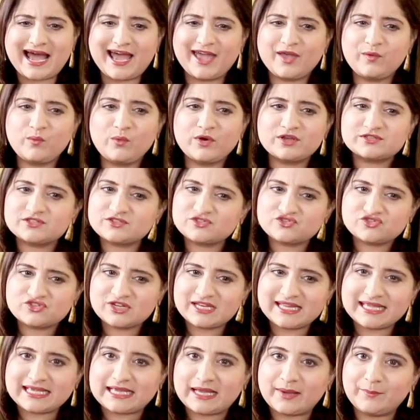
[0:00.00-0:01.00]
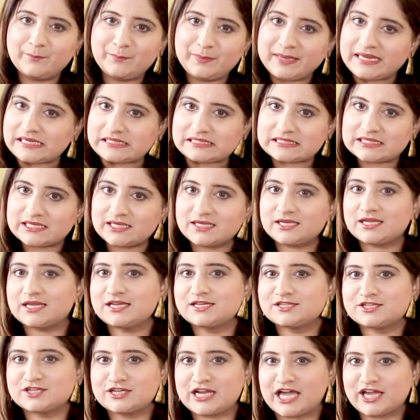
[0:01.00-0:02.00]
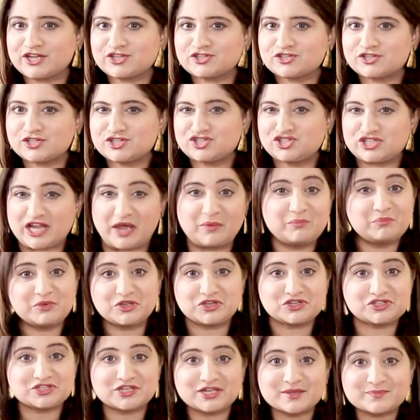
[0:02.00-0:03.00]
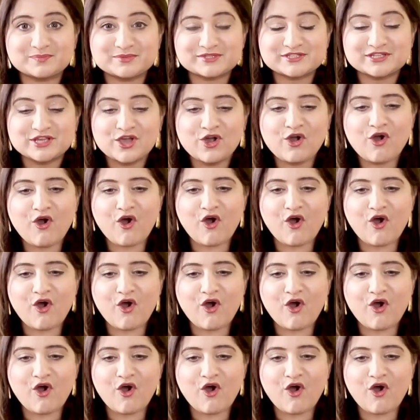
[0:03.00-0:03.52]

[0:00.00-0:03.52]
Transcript: I wasn't really competing in international championships